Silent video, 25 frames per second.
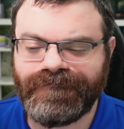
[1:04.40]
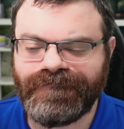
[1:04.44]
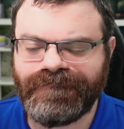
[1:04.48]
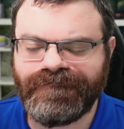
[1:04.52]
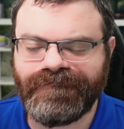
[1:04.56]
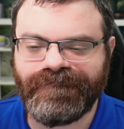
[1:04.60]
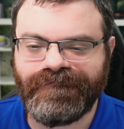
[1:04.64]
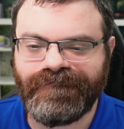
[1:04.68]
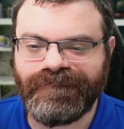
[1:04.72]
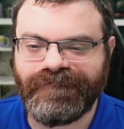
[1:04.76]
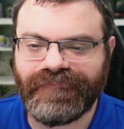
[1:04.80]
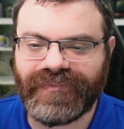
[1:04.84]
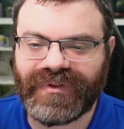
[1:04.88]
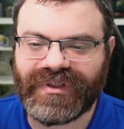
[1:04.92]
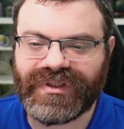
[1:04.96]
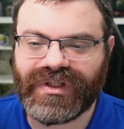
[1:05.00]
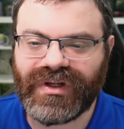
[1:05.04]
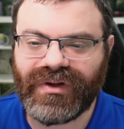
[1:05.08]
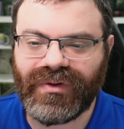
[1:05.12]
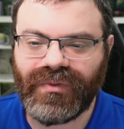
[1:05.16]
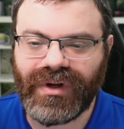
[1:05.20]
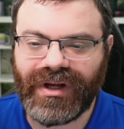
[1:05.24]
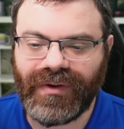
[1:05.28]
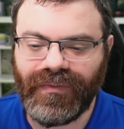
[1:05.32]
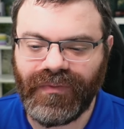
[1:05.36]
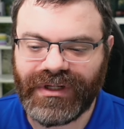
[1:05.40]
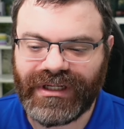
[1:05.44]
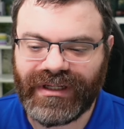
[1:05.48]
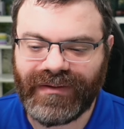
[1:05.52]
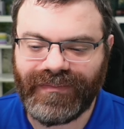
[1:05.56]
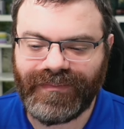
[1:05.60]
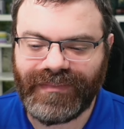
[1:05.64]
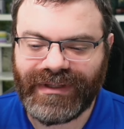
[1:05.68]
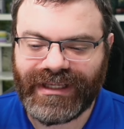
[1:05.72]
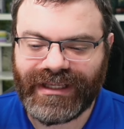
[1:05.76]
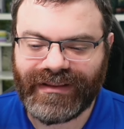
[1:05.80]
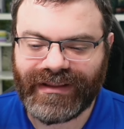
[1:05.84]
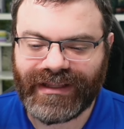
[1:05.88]
Hmm. So what would
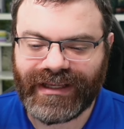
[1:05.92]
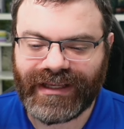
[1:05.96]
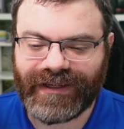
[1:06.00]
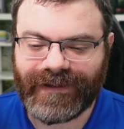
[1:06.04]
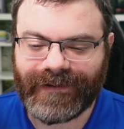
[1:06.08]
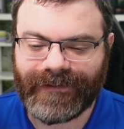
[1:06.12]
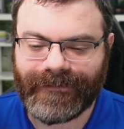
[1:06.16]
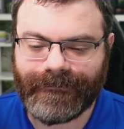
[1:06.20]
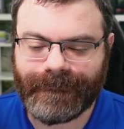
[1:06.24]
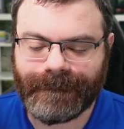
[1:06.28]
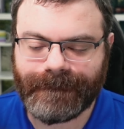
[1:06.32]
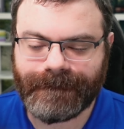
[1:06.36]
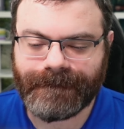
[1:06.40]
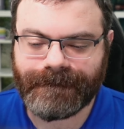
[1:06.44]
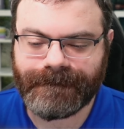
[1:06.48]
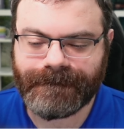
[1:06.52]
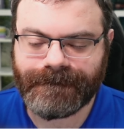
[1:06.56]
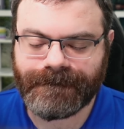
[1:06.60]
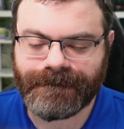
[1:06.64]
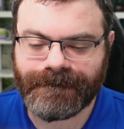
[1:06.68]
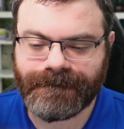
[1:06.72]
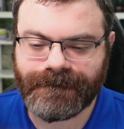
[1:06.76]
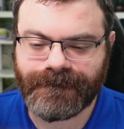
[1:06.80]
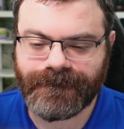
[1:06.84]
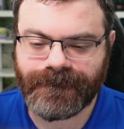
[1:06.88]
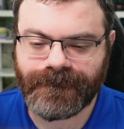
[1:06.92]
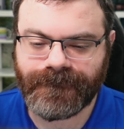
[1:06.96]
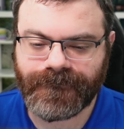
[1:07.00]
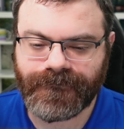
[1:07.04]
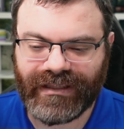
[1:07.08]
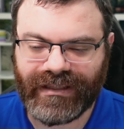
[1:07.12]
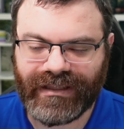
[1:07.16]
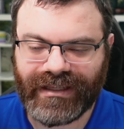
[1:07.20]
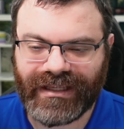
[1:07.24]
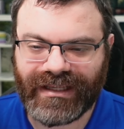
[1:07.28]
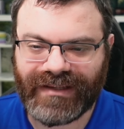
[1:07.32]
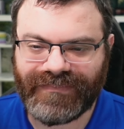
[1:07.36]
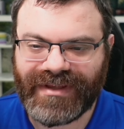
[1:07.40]
it be then?
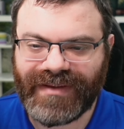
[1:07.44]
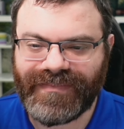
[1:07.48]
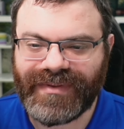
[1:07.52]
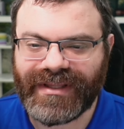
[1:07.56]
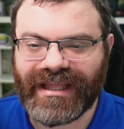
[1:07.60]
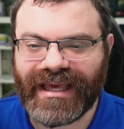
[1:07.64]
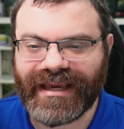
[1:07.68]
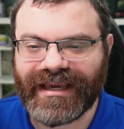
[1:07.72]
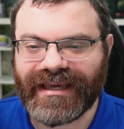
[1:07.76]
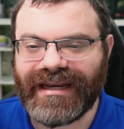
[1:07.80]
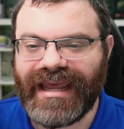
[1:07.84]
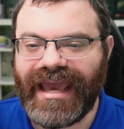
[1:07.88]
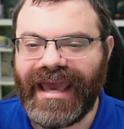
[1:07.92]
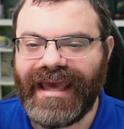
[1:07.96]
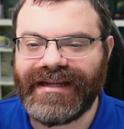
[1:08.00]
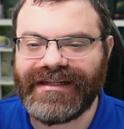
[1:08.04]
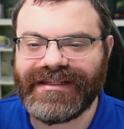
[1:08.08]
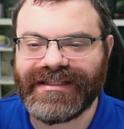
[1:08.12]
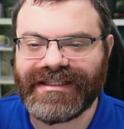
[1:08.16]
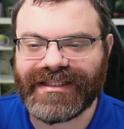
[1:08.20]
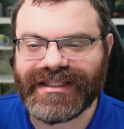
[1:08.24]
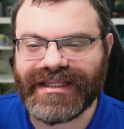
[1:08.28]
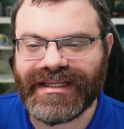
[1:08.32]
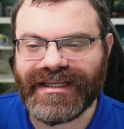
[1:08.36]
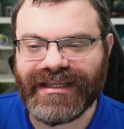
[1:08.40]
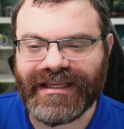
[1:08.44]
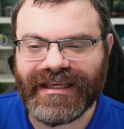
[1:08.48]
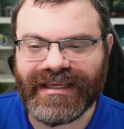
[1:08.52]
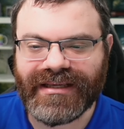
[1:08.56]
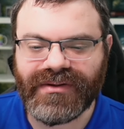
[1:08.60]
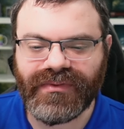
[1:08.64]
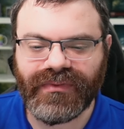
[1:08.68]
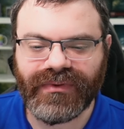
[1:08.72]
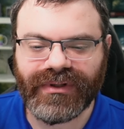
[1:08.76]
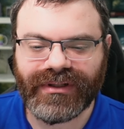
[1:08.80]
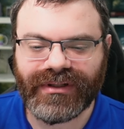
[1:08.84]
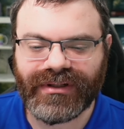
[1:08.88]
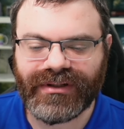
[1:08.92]
Maybe like an N C E
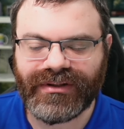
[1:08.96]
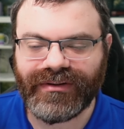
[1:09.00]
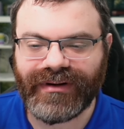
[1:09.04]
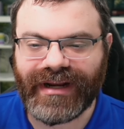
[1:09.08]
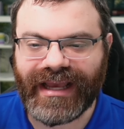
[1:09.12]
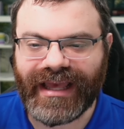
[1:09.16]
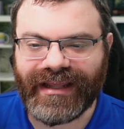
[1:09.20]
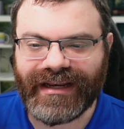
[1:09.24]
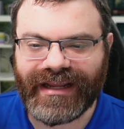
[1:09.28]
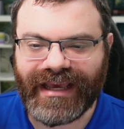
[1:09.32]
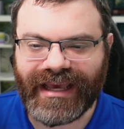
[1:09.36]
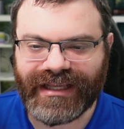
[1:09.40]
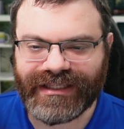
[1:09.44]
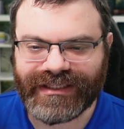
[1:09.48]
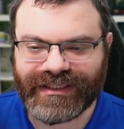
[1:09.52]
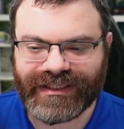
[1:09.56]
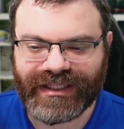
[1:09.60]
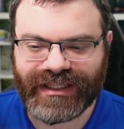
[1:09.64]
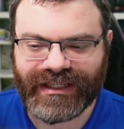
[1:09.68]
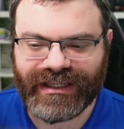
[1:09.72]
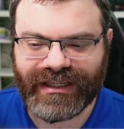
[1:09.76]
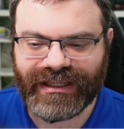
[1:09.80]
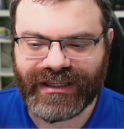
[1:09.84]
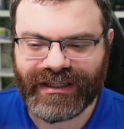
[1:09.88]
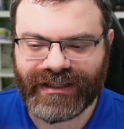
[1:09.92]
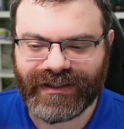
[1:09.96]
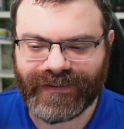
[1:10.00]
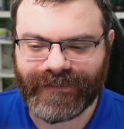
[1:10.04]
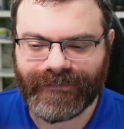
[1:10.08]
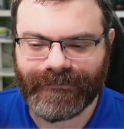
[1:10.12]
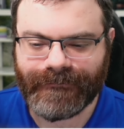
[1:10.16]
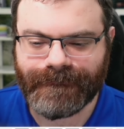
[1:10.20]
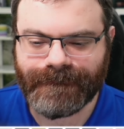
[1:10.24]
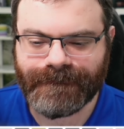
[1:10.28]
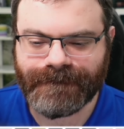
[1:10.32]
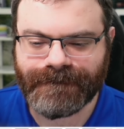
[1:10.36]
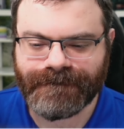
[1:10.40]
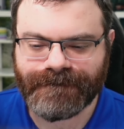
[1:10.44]
word or N S E.
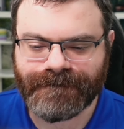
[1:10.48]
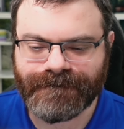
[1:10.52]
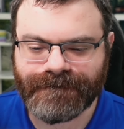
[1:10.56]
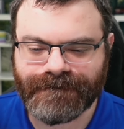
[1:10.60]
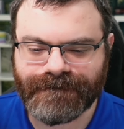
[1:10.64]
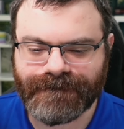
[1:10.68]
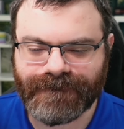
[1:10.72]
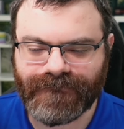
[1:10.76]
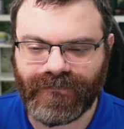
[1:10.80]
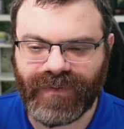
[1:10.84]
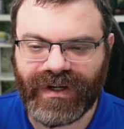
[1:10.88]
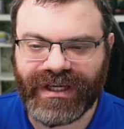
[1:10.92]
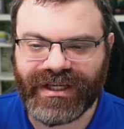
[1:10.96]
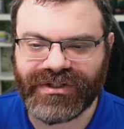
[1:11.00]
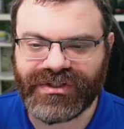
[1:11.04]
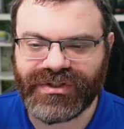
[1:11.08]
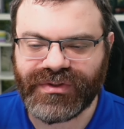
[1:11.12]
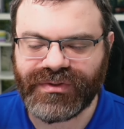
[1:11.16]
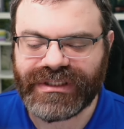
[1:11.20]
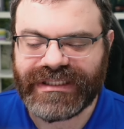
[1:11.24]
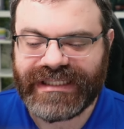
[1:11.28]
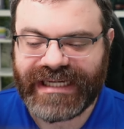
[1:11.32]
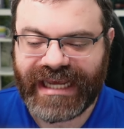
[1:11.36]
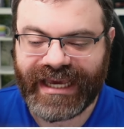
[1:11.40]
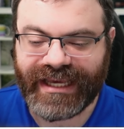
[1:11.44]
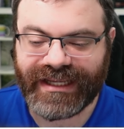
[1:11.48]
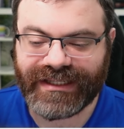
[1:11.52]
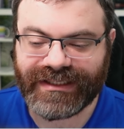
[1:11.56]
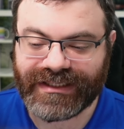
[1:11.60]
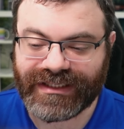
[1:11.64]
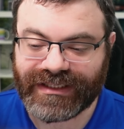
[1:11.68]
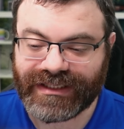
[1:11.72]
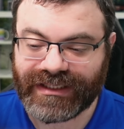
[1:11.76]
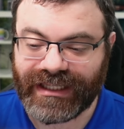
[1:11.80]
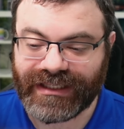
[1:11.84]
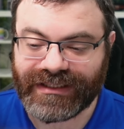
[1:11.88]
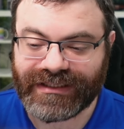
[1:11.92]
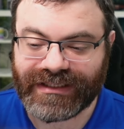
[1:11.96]
We could do
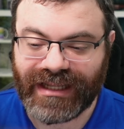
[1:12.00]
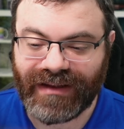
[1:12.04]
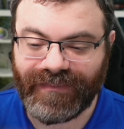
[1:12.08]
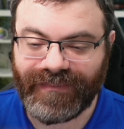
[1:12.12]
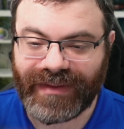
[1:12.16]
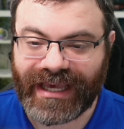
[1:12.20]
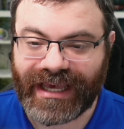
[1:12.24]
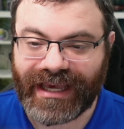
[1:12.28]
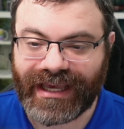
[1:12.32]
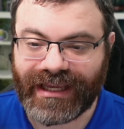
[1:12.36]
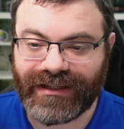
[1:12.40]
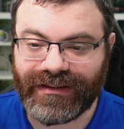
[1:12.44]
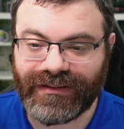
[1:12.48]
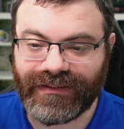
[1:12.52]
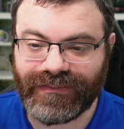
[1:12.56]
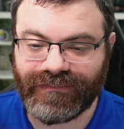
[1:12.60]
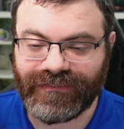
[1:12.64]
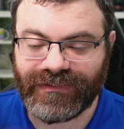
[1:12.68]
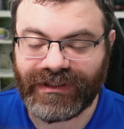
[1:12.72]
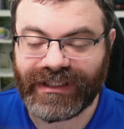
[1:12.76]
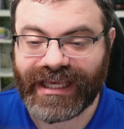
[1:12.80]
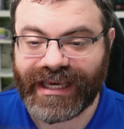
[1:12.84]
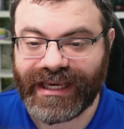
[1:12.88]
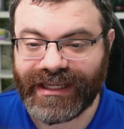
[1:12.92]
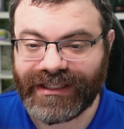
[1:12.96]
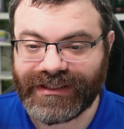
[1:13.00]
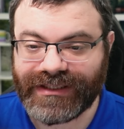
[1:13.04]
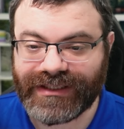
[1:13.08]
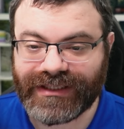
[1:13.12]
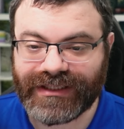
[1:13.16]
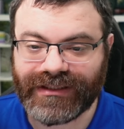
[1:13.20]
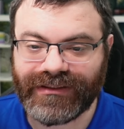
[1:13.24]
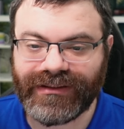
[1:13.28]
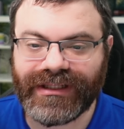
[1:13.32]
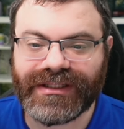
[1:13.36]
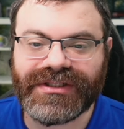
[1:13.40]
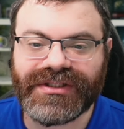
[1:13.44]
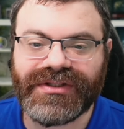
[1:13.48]
dance. That's not bad.
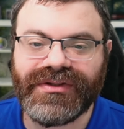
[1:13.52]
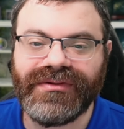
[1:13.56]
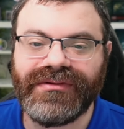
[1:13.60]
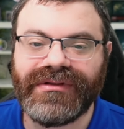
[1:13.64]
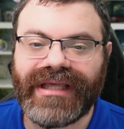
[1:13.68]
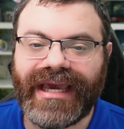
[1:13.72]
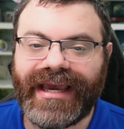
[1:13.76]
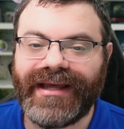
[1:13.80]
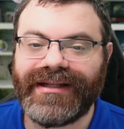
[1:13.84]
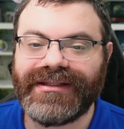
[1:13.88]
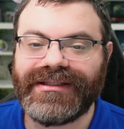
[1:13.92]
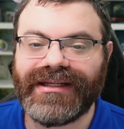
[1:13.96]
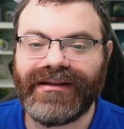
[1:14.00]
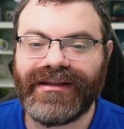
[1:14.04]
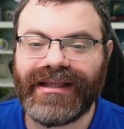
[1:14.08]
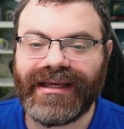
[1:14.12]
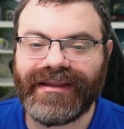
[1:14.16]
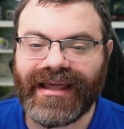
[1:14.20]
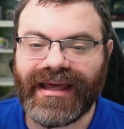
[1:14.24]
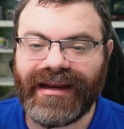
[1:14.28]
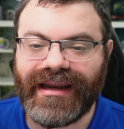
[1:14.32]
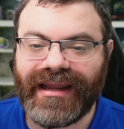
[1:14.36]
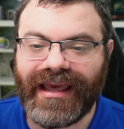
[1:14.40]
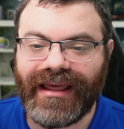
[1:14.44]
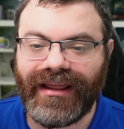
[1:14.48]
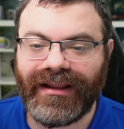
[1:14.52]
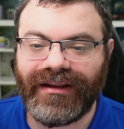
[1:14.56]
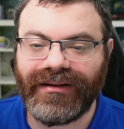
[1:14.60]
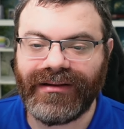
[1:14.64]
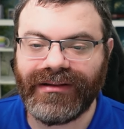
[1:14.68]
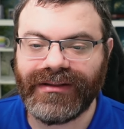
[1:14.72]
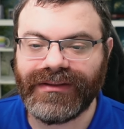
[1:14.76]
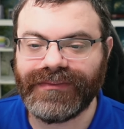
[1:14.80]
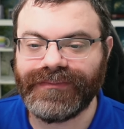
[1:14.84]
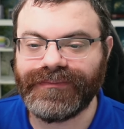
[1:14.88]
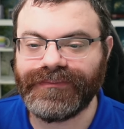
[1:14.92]
Lance. Let's do Lance. I like that L.